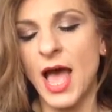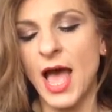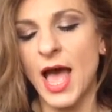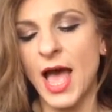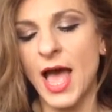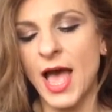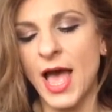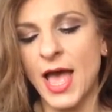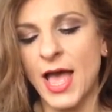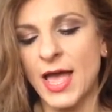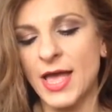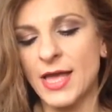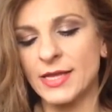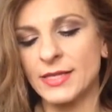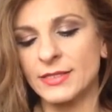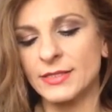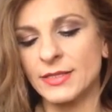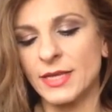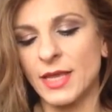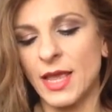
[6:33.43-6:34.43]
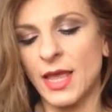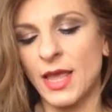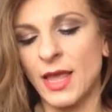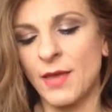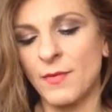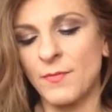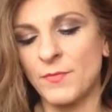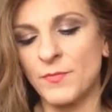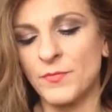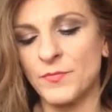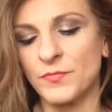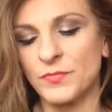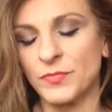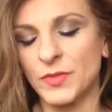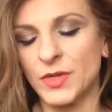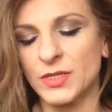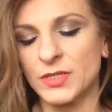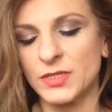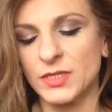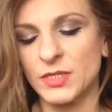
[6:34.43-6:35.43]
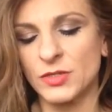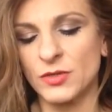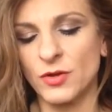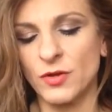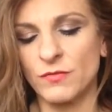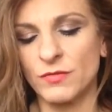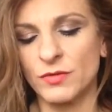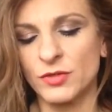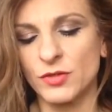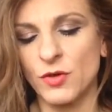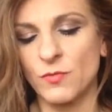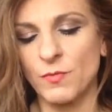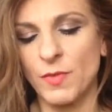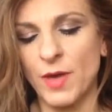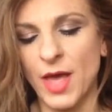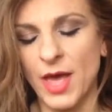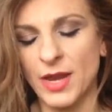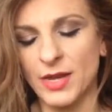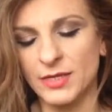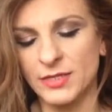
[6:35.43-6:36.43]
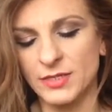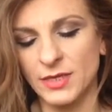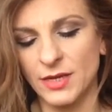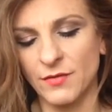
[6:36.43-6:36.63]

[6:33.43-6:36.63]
and it says Louis Vuitton Paris,